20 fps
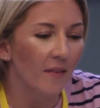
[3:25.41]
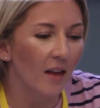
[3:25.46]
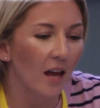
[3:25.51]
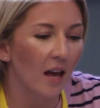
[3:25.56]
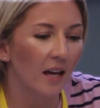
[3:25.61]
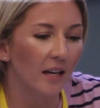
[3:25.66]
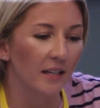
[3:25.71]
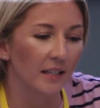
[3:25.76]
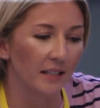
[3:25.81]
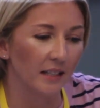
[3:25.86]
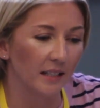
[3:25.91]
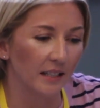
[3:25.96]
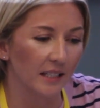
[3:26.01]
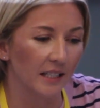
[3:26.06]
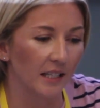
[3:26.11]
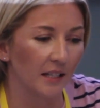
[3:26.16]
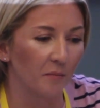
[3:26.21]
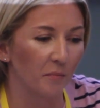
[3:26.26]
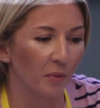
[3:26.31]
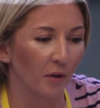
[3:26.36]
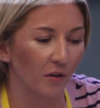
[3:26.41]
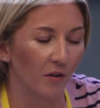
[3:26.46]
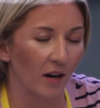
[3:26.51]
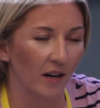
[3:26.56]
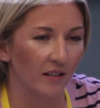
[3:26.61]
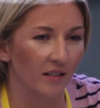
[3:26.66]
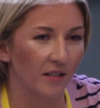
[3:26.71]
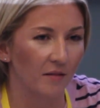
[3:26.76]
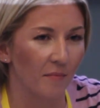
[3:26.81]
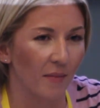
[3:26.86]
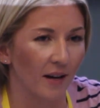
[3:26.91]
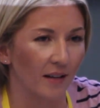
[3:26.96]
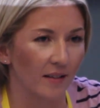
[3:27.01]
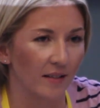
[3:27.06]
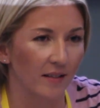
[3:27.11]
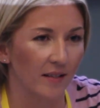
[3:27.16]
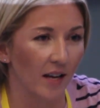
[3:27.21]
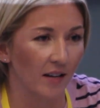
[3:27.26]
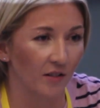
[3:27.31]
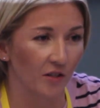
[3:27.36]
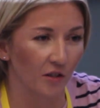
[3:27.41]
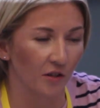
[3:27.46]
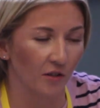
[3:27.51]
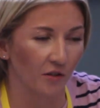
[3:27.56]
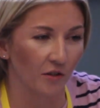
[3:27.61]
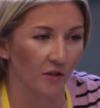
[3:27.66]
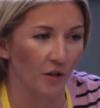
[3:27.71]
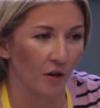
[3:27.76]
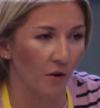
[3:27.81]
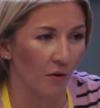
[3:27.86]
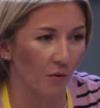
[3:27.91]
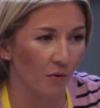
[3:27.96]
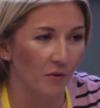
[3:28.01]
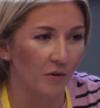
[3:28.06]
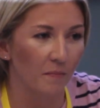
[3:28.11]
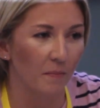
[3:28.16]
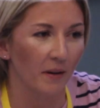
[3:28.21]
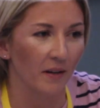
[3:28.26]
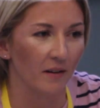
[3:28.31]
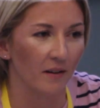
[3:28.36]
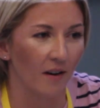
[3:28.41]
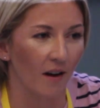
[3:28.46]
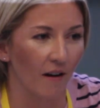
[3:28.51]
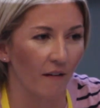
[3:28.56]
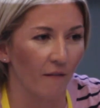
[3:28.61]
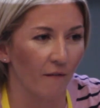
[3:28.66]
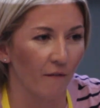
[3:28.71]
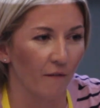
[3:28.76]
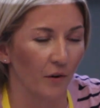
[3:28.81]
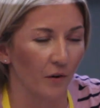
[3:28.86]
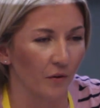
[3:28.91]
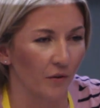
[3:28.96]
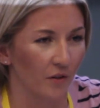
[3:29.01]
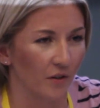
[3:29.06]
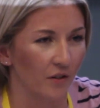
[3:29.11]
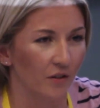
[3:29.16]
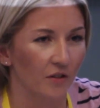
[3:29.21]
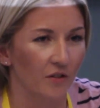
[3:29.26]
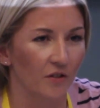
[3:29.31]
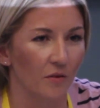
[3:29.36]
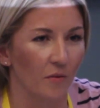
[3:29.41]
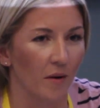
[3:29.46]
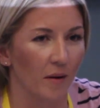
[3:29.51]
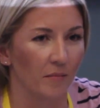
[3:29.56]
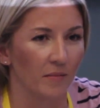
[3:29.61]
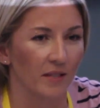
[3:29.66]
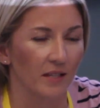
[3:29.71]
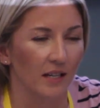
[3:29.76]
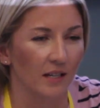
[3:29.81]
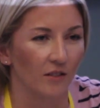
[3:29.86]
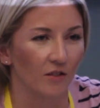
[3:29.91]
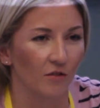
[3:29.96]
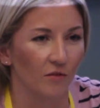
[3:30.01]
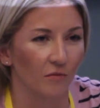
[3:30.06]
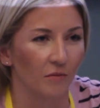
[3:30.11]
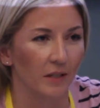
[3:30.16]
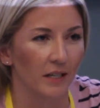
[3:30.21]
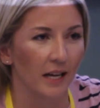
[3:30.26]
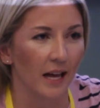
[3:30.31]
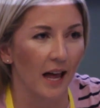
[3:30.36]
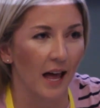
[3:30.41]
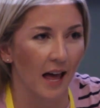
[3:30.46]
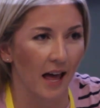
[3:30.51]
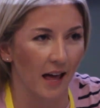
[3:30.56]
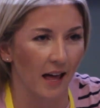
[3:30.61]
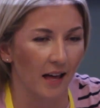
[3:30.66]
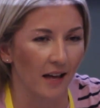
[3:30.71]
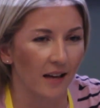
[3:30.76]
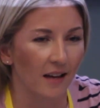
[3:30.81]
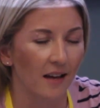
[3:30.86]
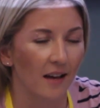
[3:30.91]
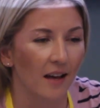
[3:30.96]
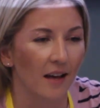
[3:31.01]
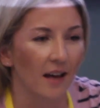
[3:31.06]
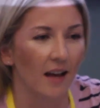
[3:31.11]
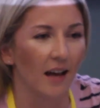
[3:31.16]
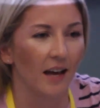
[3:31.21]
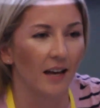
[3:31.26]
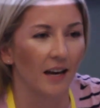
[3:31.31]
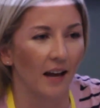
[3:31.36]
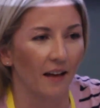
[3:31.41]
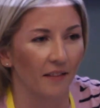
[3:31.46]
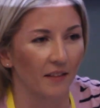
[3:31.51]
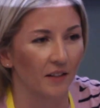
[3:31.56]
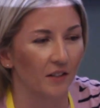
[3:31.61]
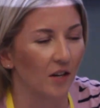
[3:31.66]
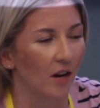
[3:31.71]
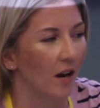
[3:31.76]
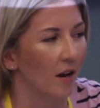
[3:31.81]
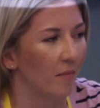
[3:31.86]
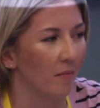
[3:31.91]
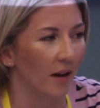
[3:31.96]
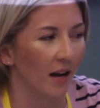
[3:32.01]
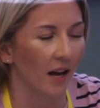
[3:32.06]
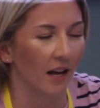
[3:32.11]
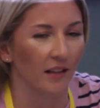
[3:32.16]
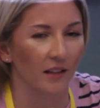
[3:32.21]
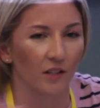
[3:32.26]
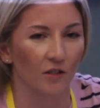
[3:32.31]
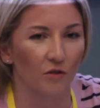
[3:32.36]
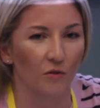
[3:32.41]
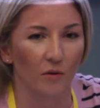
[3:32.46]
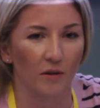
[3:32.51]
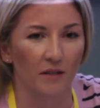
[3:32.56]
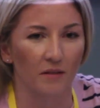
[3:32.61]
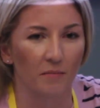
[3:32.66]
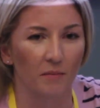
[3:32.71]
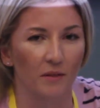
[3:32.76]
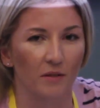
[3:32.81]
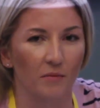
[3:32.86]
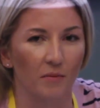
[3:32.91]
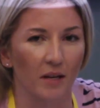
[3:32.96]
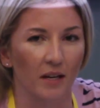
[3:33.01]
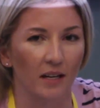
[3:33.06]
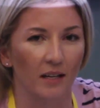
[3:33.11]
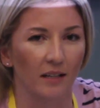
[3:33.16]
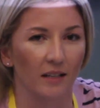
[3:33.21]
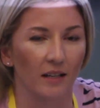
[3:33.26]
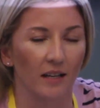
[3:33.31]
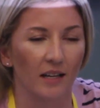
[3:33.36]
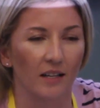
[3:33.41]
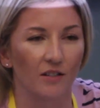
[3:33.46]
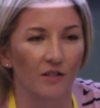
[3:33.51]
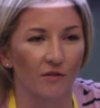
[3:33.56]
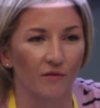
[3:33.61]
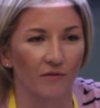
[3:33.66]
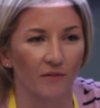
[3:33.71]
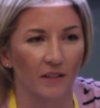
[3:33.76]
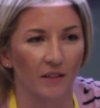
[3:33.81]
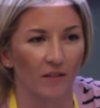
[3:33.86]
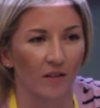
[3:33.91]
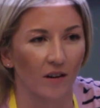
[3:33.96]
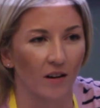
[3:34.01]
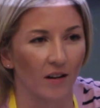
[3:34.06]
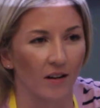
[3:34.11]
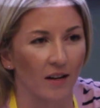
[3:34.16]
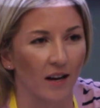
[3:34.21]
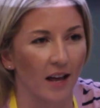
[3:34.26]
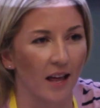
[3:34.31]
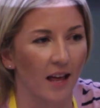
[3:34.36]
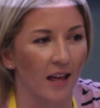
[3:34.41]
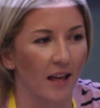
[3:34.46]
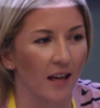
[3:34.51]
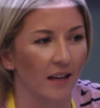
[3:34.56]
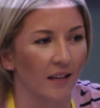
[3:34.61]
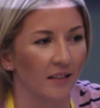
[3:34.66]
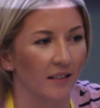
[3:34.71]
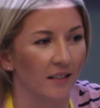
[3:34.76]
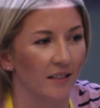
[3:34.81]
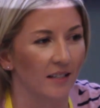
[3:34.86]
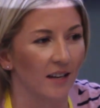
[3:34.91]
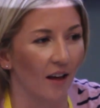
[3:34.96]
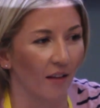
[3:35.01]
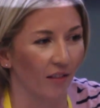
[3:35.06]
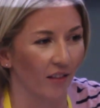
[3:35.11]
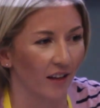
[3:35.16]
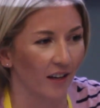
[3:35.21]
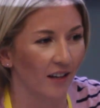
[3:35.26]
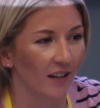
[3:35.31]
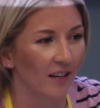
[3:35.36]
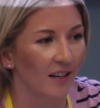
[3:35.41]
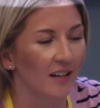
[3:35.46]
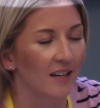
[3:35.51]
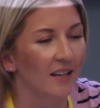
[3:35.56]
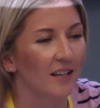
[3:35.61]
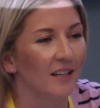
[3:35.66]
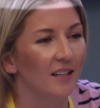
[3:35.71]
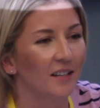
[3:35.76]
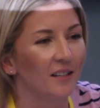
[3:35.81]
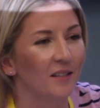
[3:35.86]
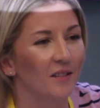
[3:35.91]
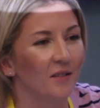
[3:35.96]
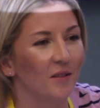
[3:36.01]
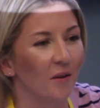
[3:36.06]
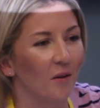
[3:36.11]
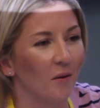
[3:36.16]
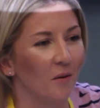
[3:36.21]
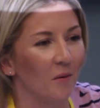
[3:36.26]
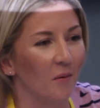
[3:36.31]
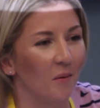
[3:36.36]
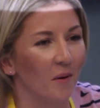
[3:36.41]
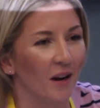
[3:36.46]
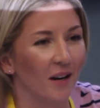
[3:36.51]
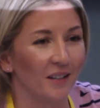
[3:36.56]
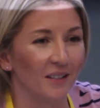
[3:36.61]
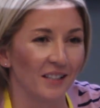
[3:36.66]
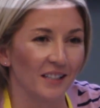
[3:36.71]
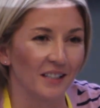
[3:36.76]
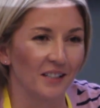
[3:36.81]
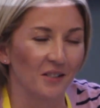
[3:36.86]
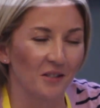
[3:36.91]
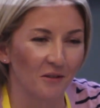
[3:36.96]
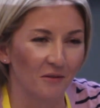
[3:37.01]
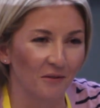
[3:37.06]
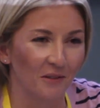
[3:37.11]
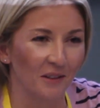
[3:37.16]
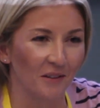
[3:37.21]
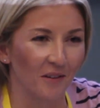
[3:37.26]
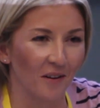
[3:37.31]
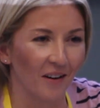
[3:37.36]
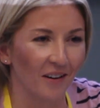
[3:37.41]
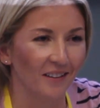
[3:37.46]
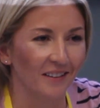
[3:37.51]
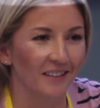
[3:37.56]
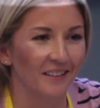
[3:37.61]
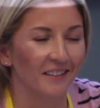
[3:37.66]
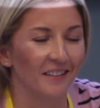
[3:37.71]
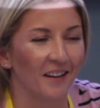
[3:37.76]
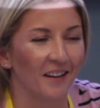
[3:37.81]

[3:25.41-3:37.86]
it did progress to my sentinel node, but not further, so I'm stage 3A, and at the time I had the choice between interferon and nothing. So I did interferon.